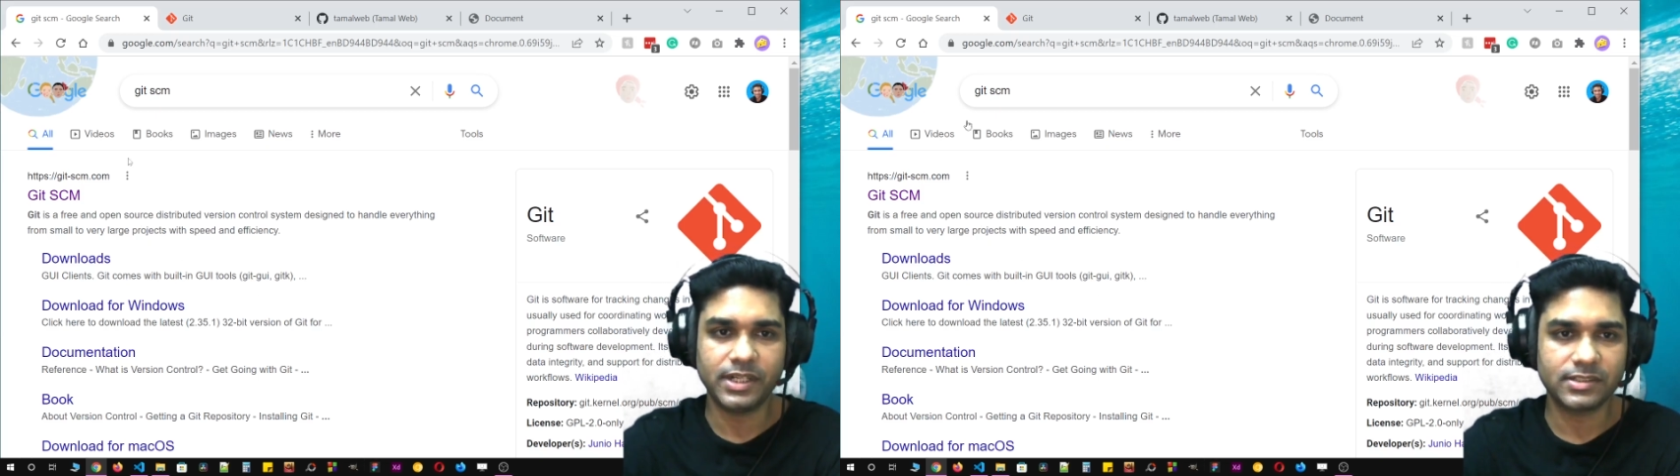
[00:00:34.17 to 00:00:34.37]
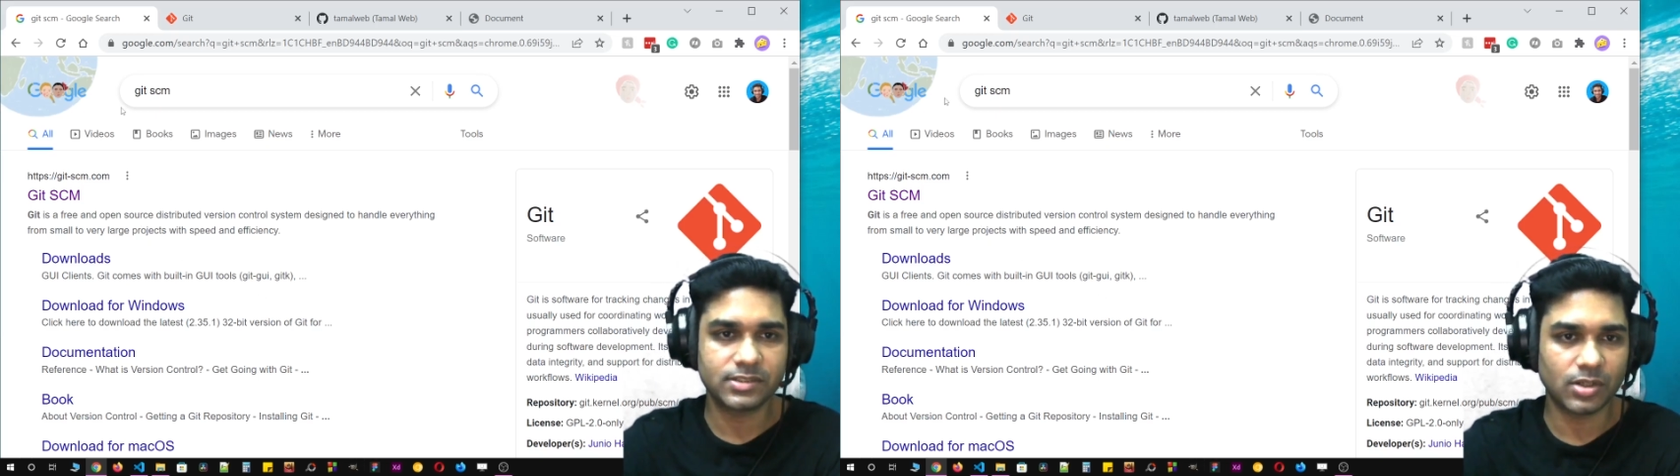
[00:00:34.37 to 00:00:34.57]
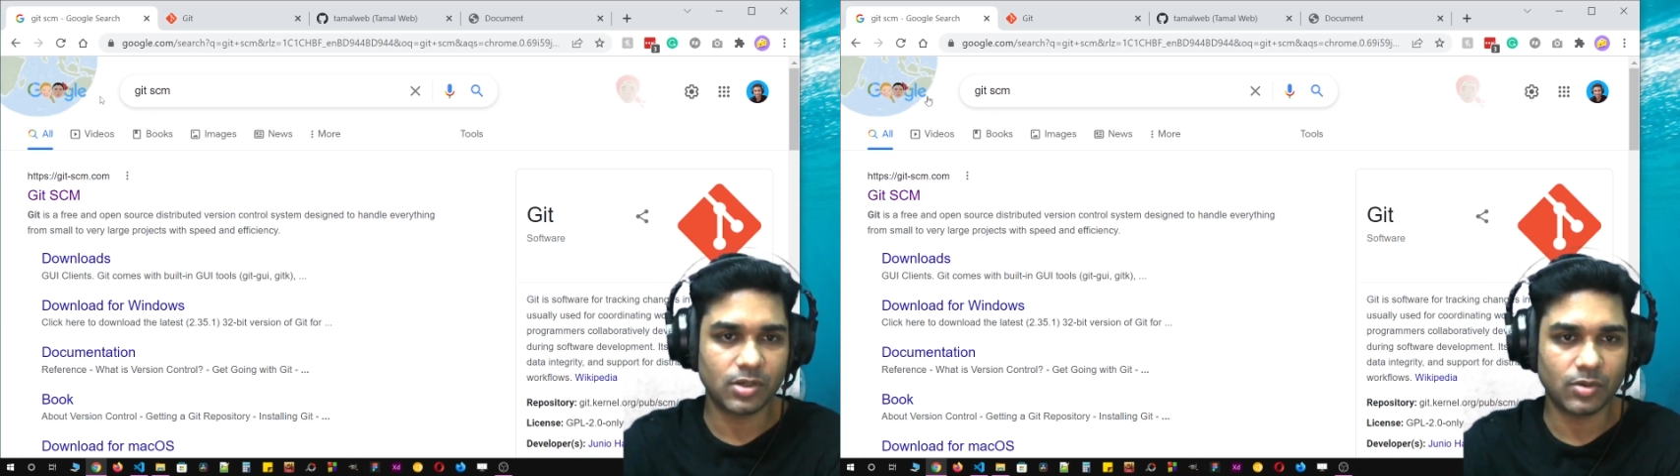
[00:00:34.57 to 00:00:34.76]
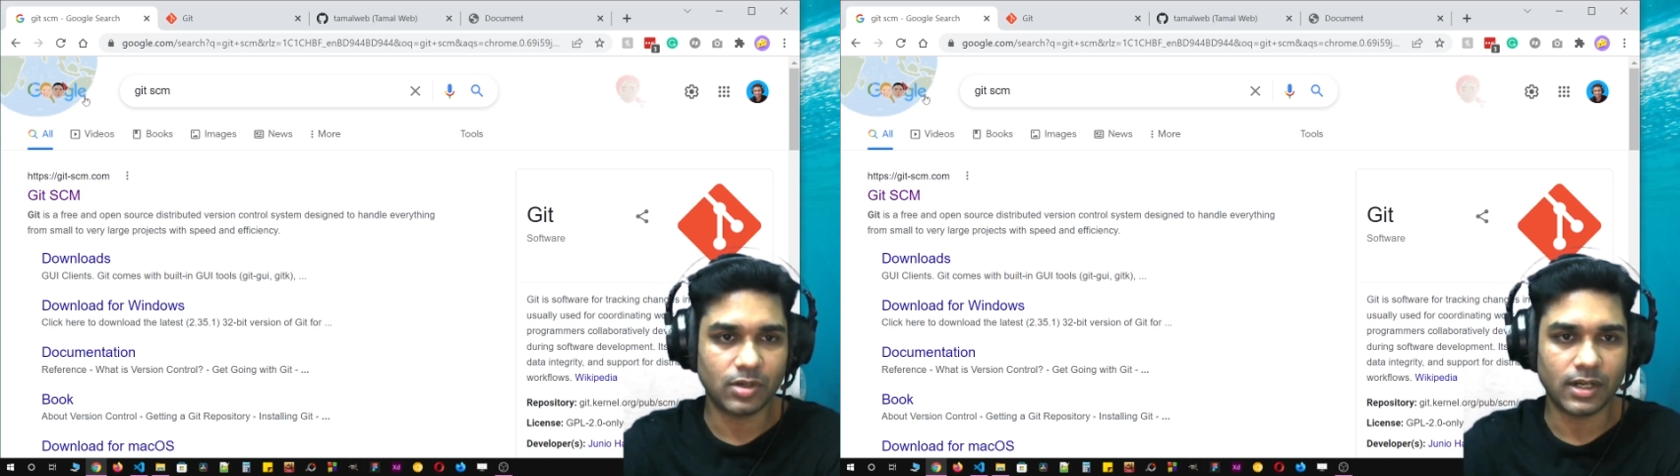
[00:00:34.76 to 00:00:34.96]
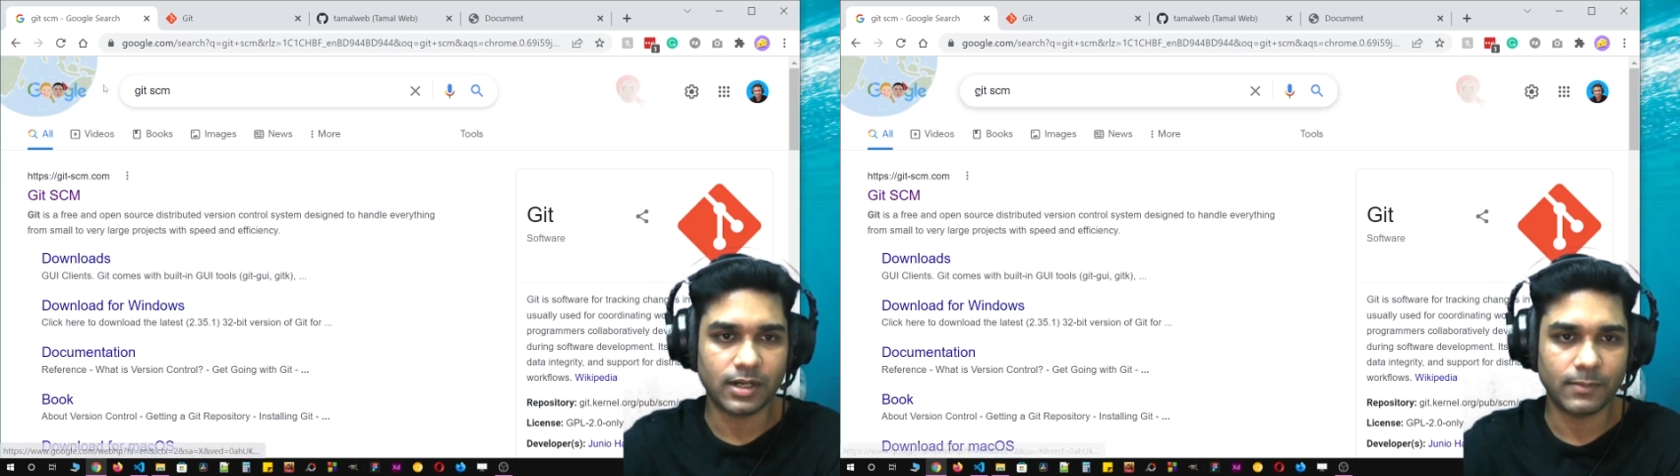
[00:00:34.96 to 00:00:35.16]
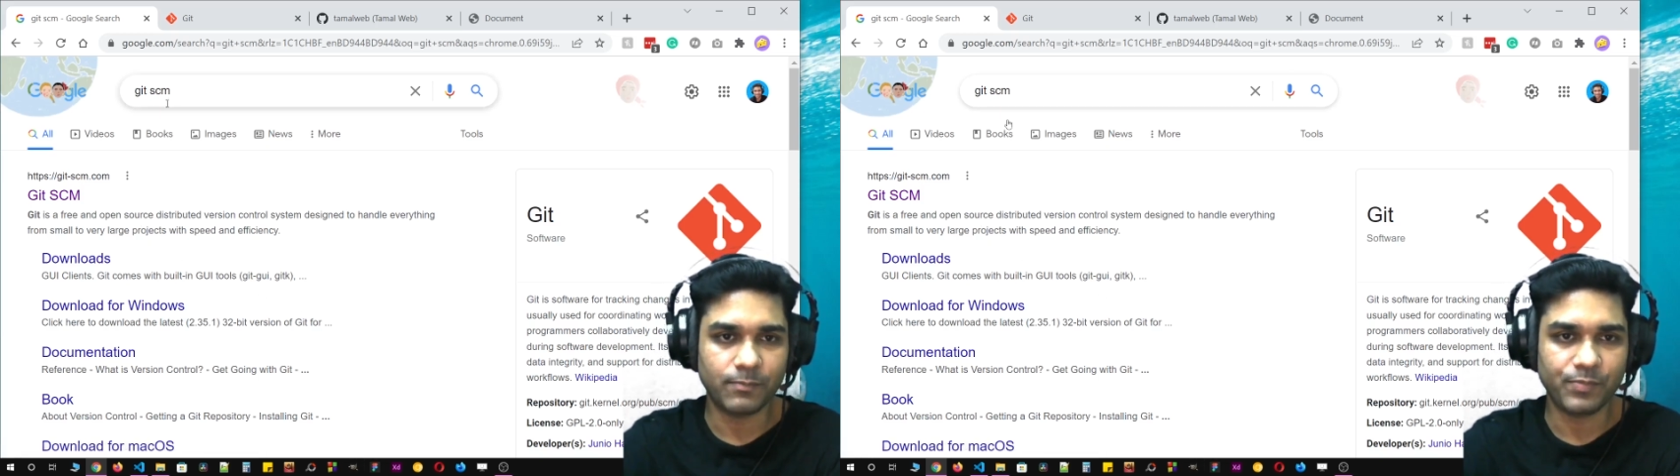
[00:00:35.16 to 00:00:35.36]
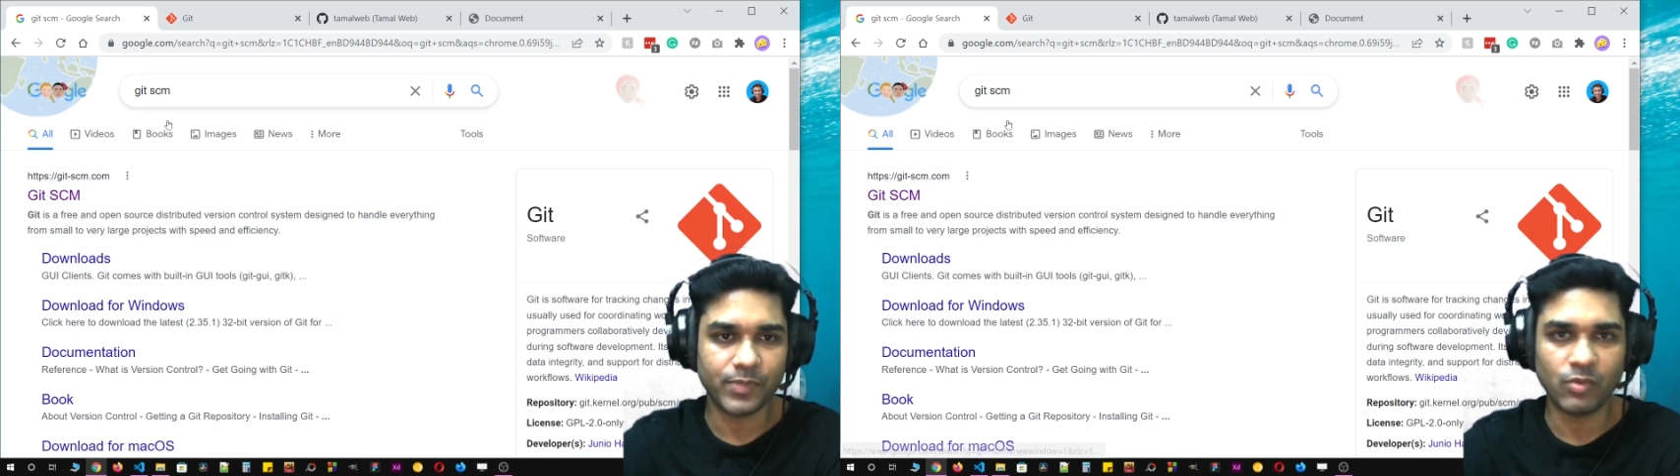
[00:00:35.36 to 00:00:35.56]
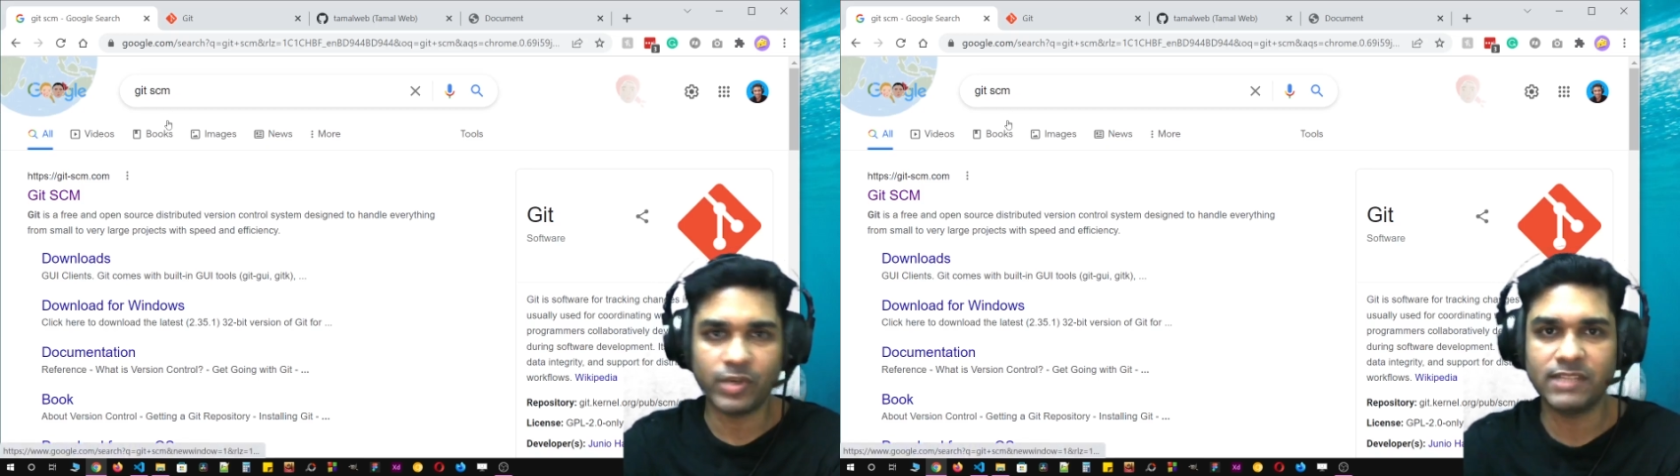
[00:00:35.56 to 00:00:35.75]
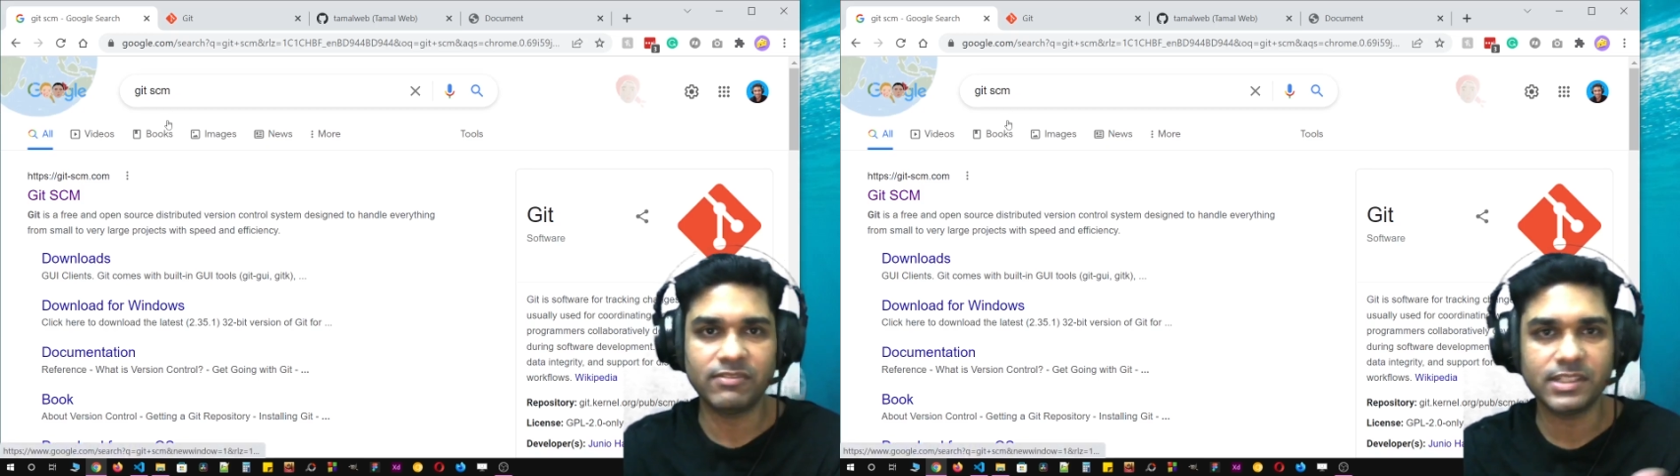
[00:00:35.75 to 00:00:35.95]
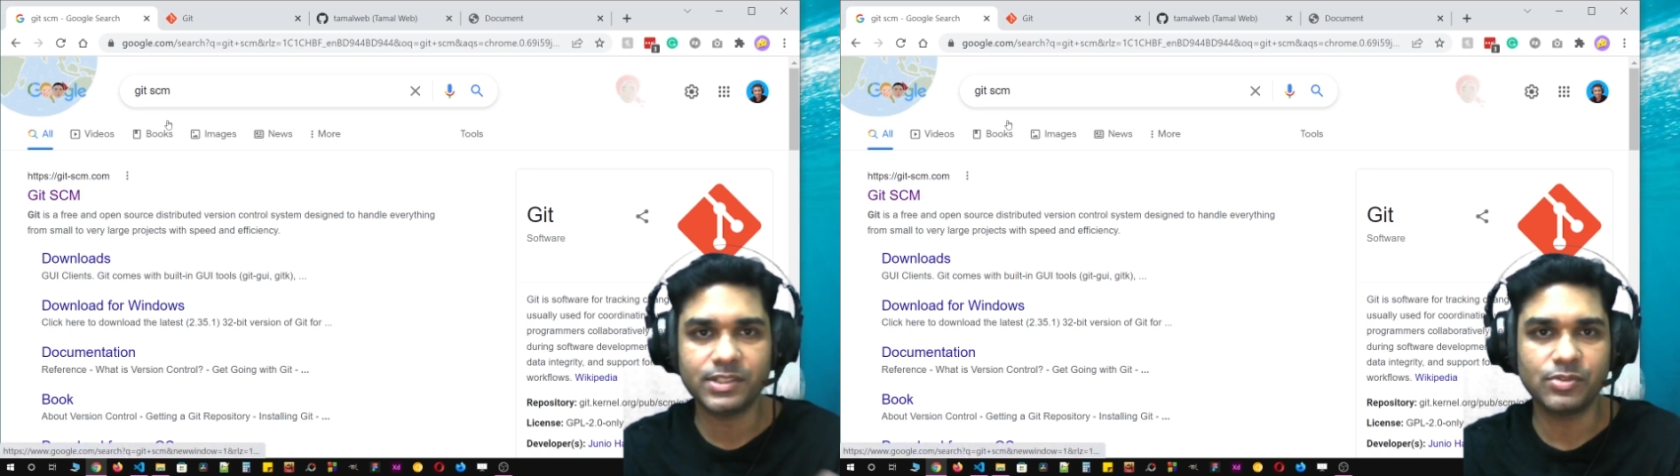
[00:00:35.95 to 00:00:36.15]
So
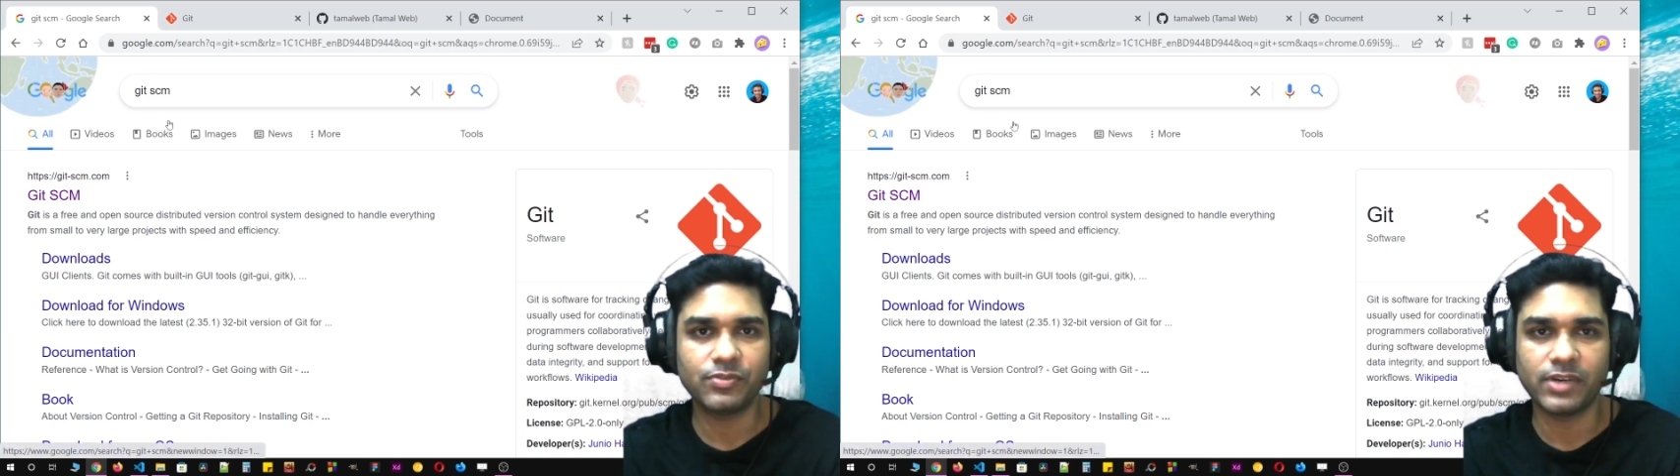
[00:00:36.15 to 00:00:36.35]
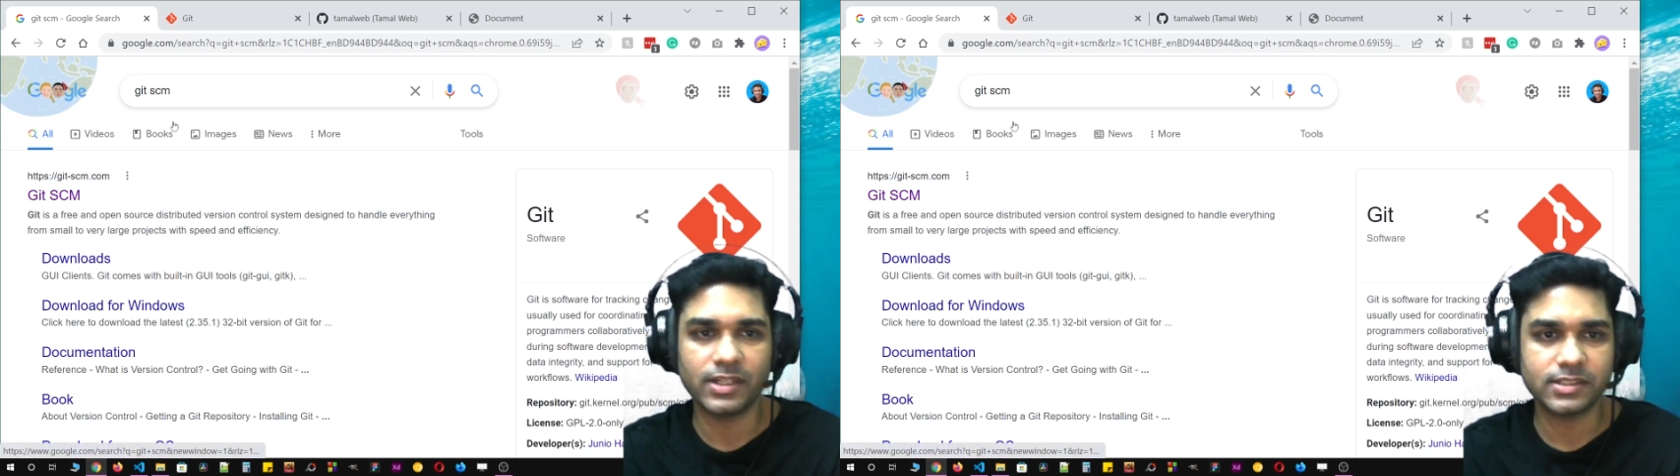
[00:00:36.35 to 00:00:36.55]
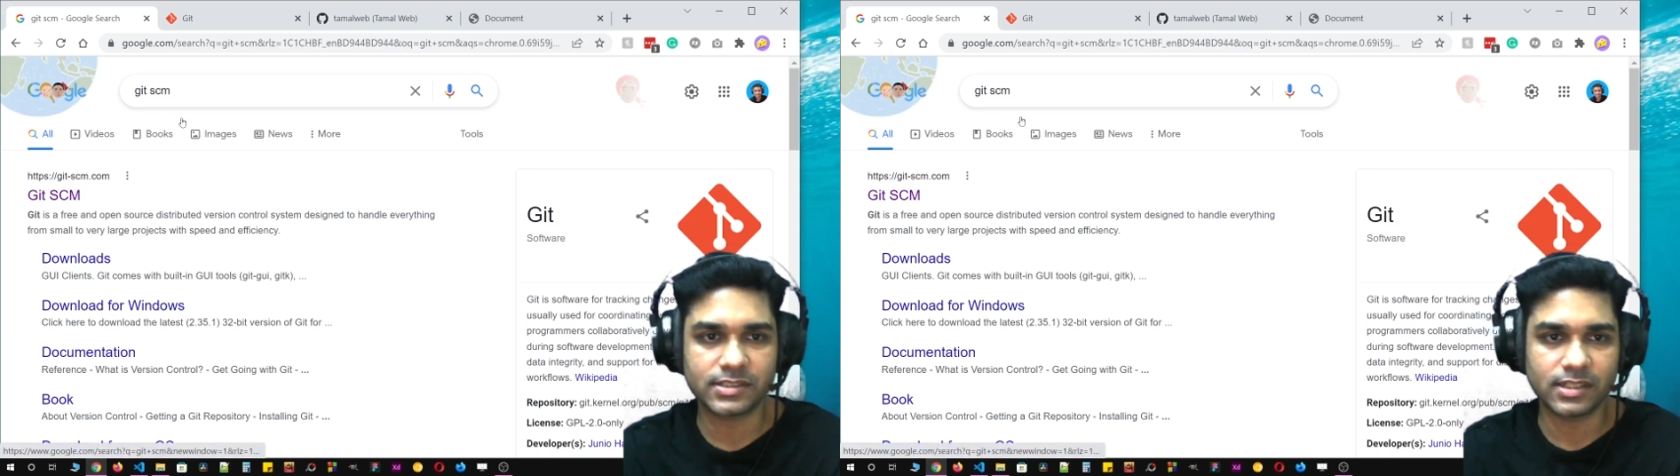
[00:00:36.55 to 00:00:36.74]
whenever you first